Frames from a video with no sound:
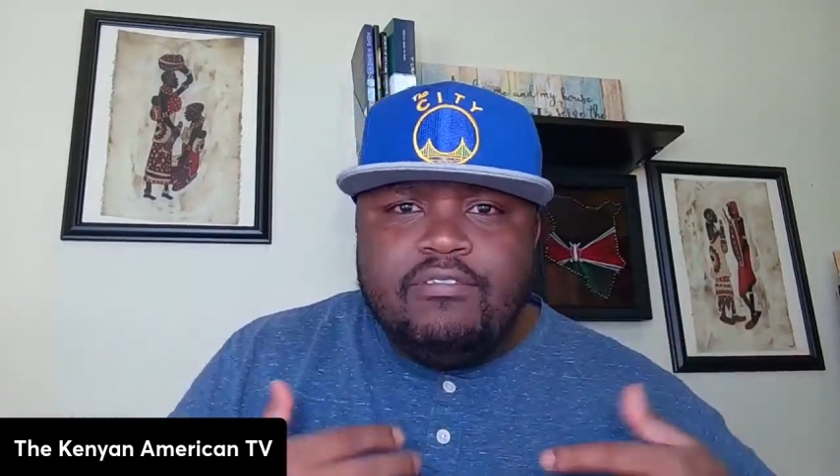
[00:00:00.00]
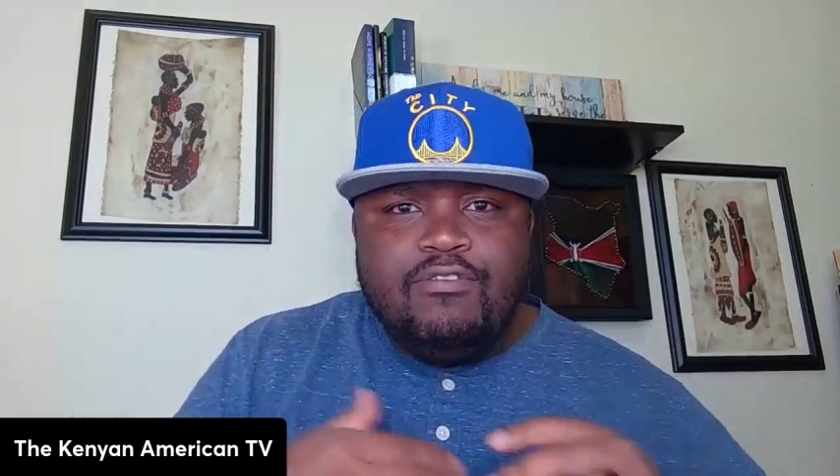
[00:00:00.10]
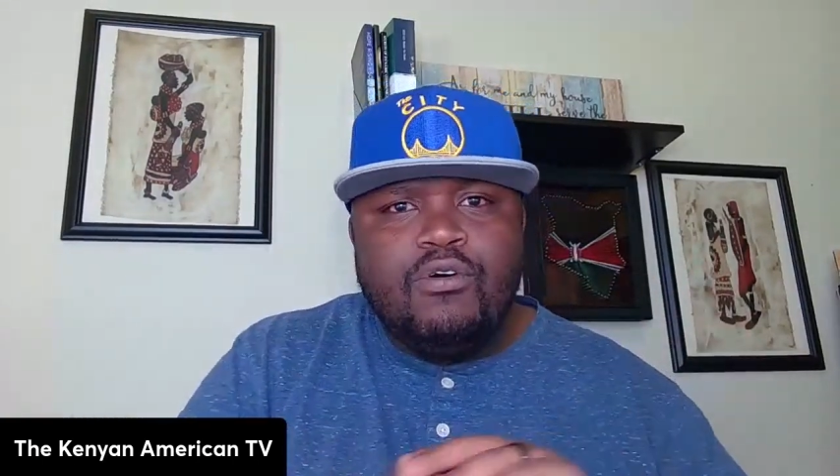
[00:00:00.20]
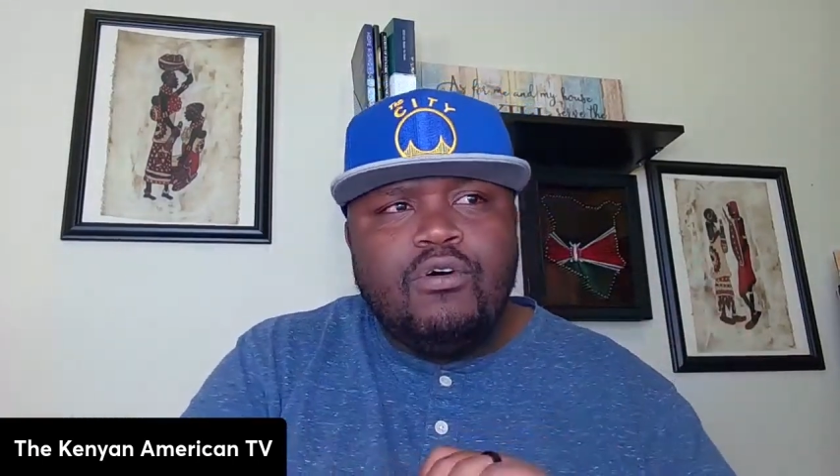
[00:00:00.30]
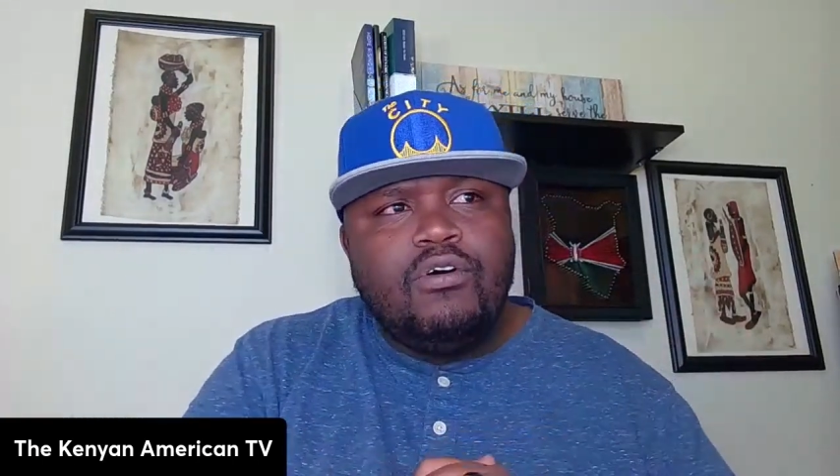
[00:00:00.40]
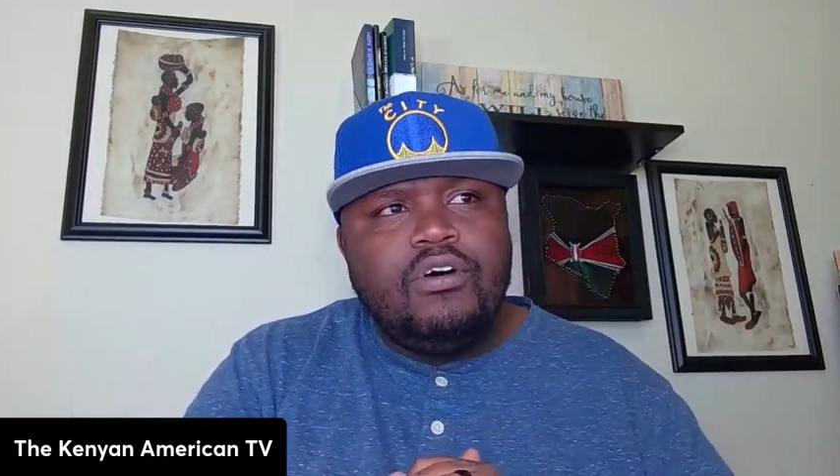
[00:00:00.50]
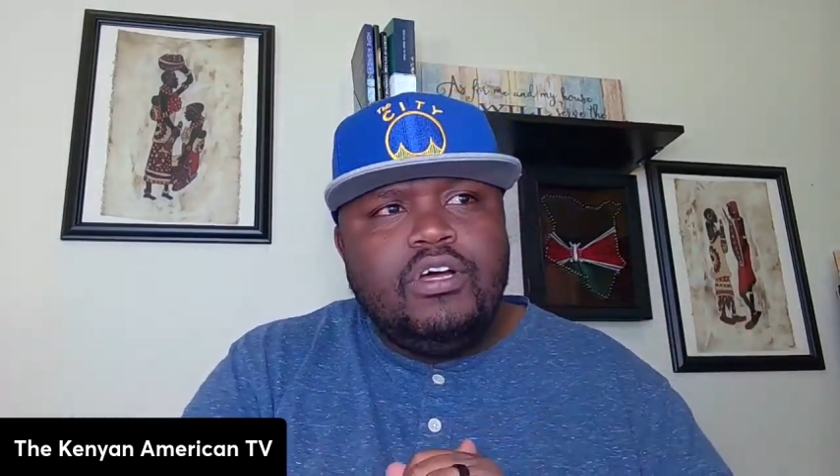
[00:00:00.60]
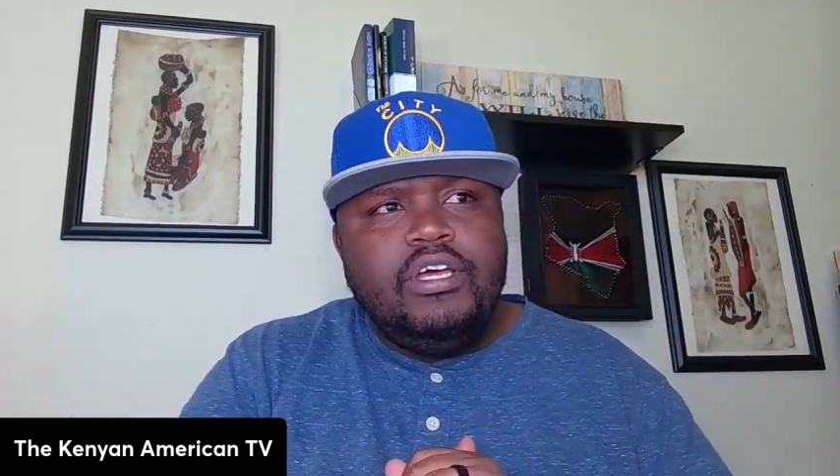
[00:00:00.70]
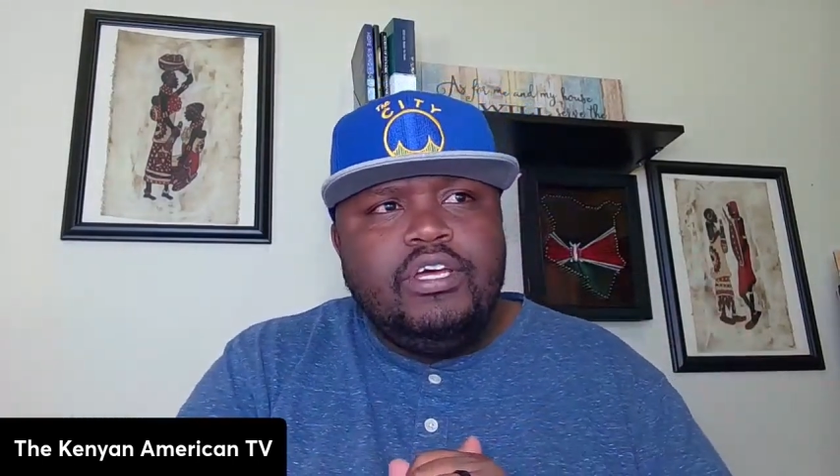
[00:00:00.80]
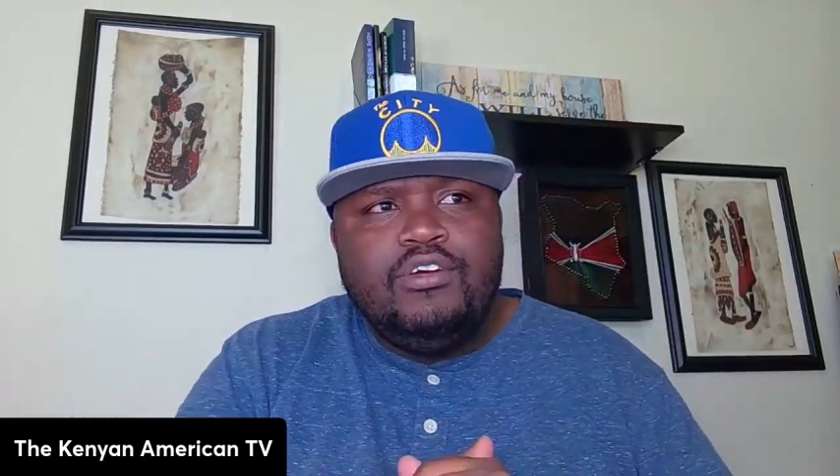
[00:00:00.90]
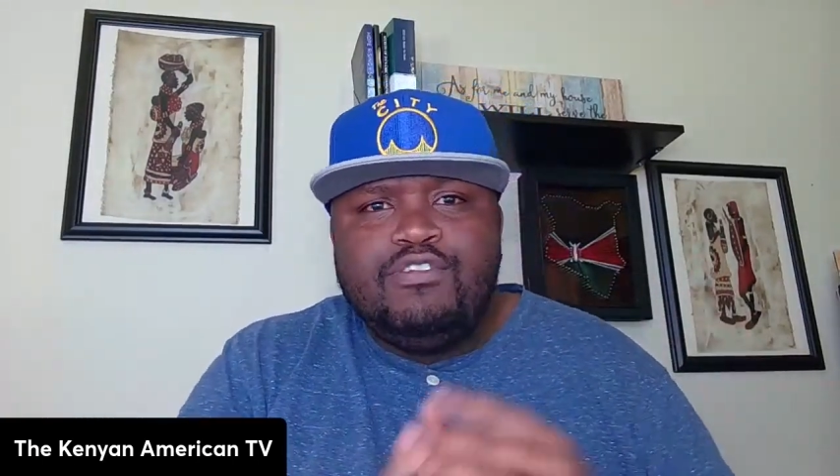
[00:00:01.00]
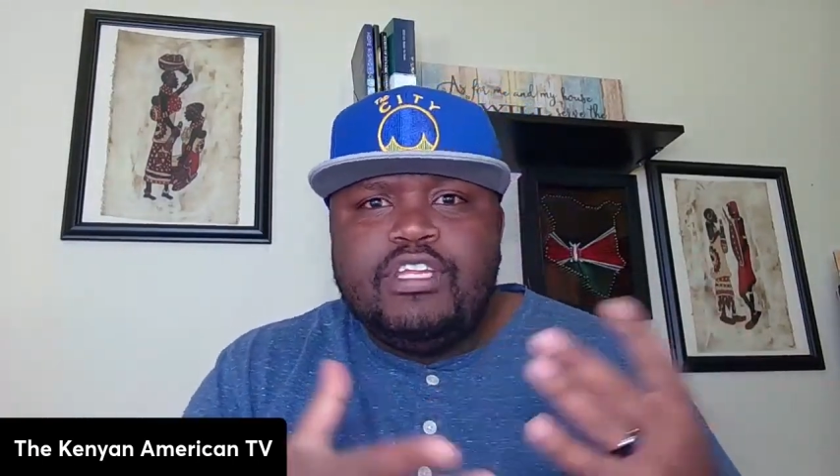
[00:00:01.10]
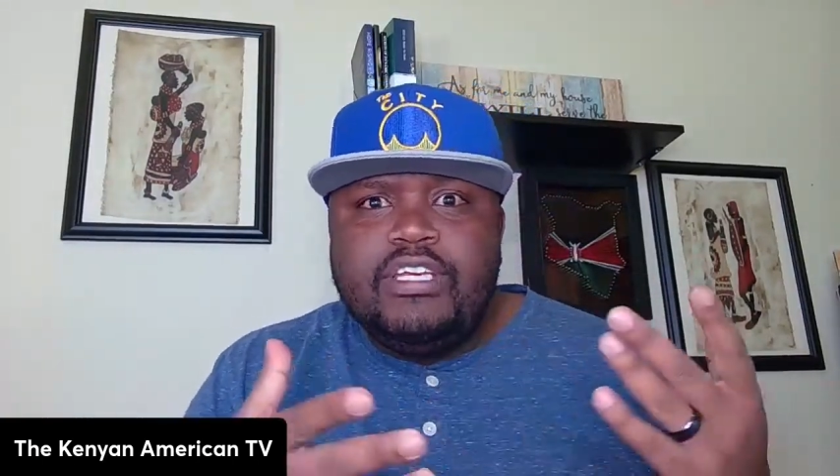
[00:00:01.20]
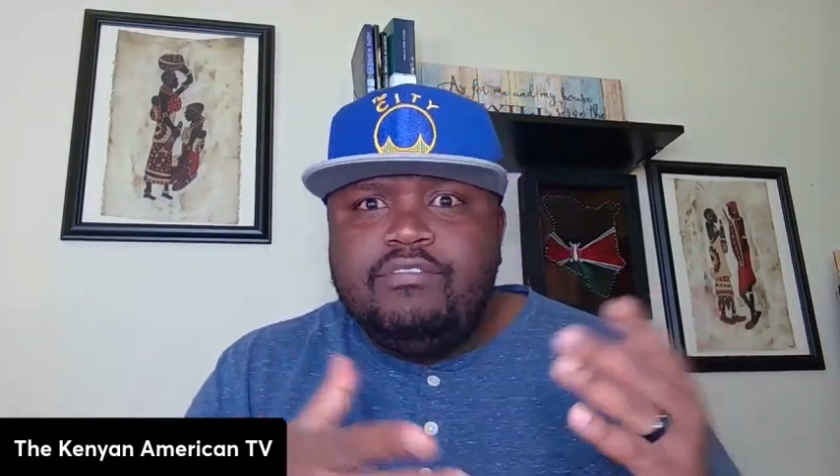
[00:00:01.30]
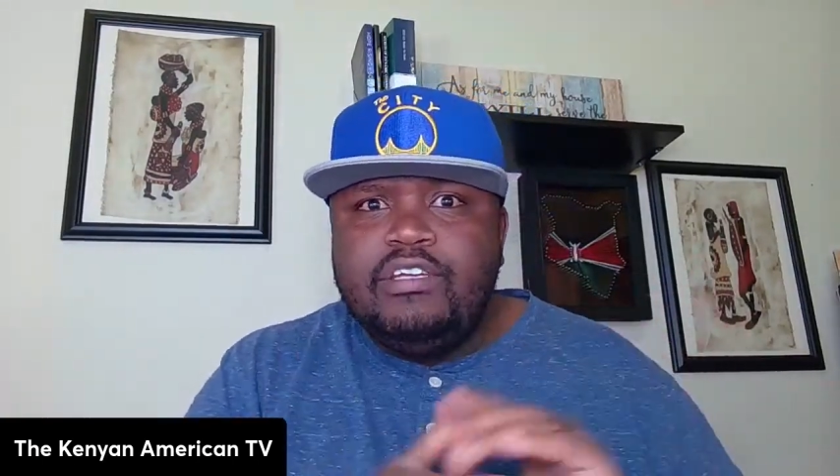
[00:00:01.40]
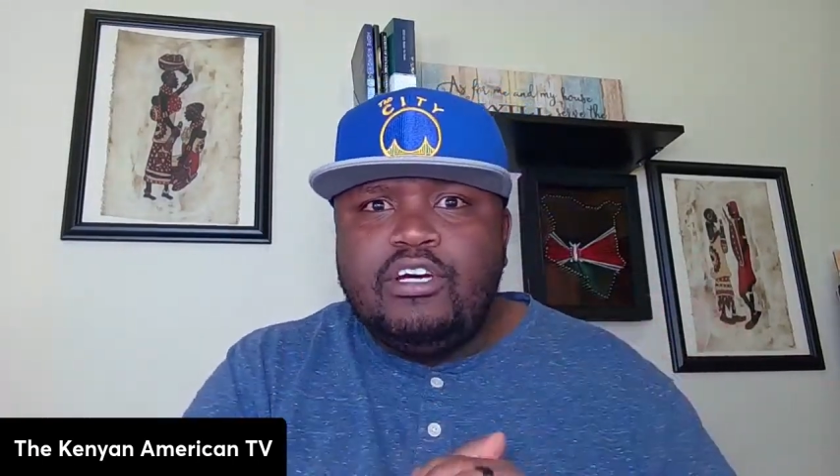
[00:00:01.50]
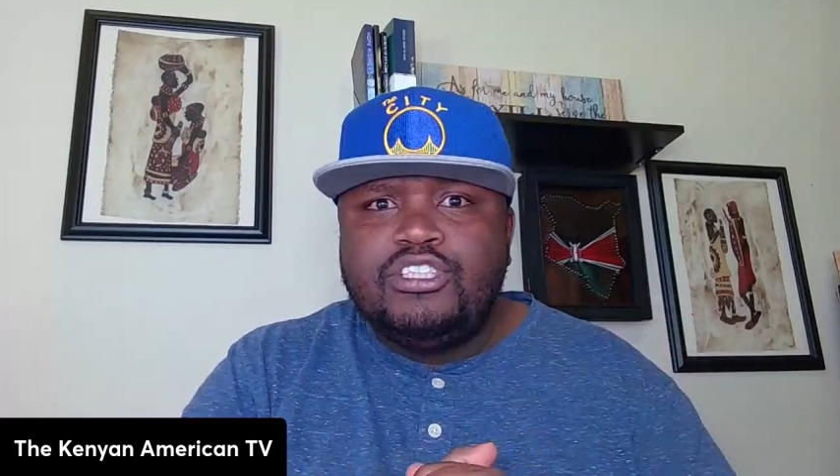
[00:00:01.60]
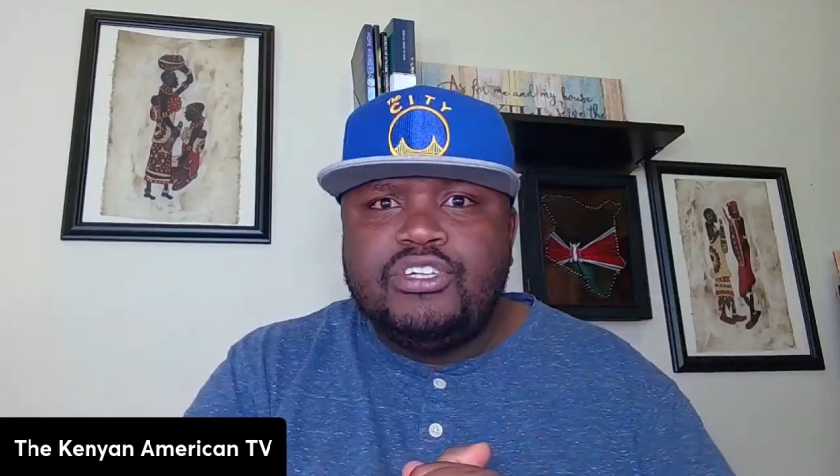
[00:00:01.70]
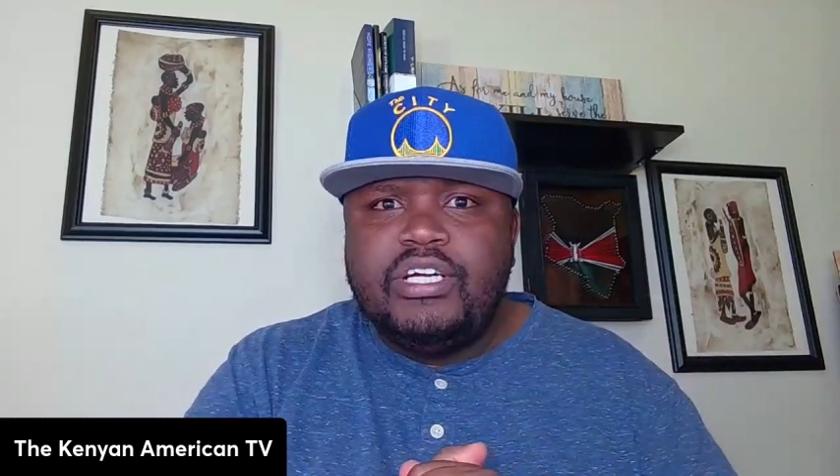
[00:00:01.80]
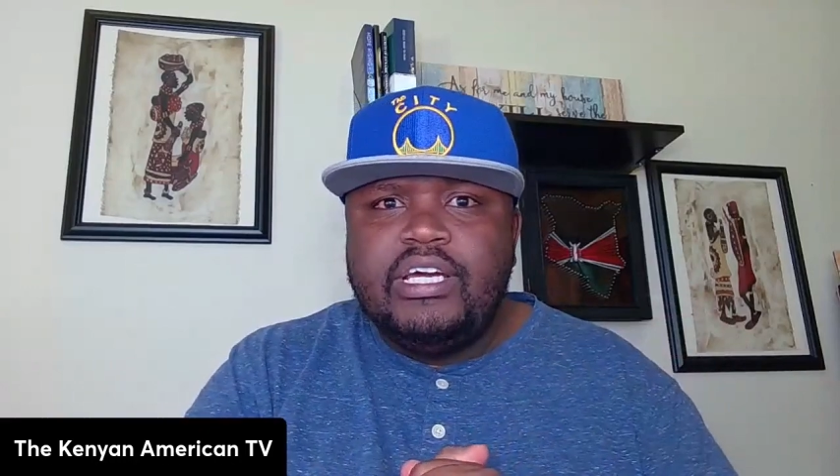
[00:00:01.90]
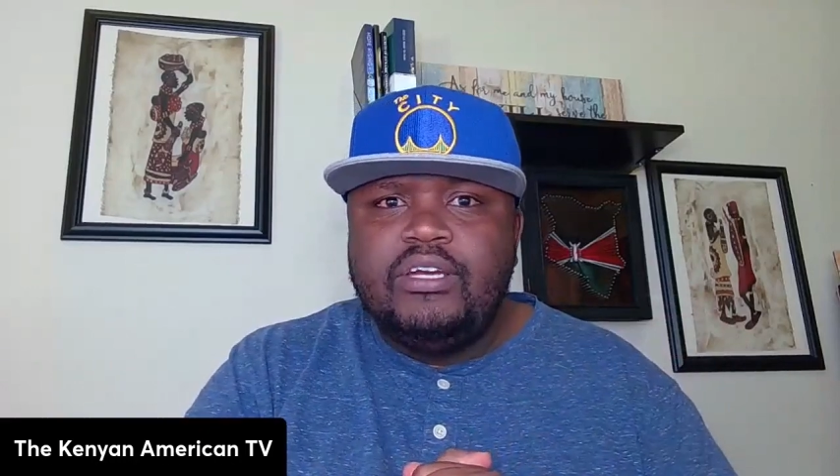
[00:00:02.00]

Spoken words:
for, for the DV lottery.